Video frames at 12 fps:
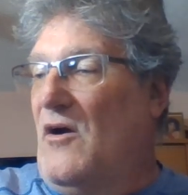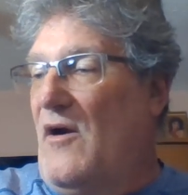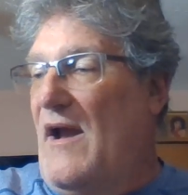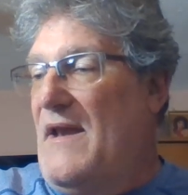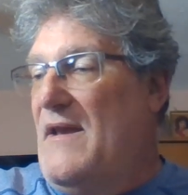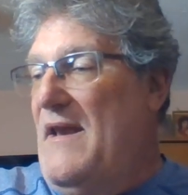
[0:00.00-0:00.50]

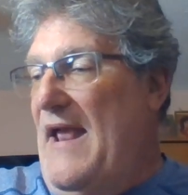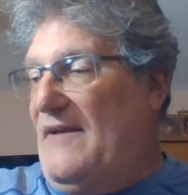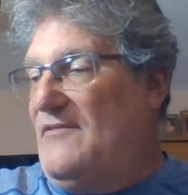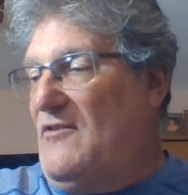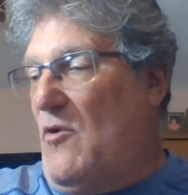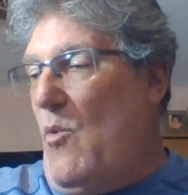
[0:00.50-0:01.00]
All right,
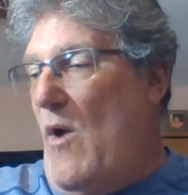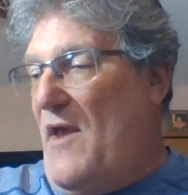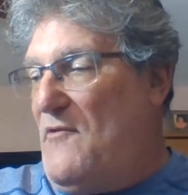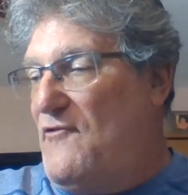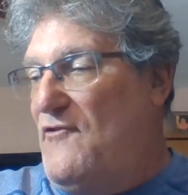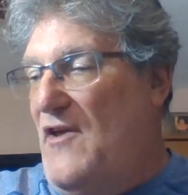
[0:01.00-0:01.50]
next
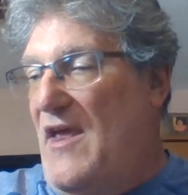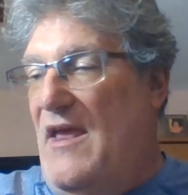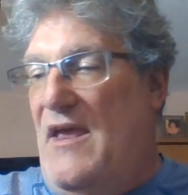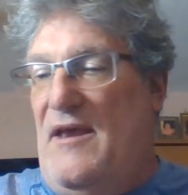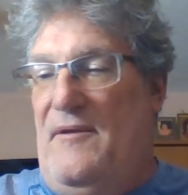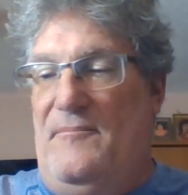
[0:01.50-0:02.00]

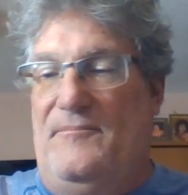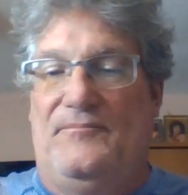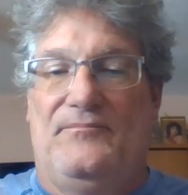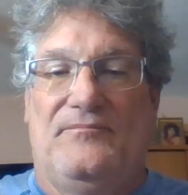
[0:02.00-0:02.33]
question.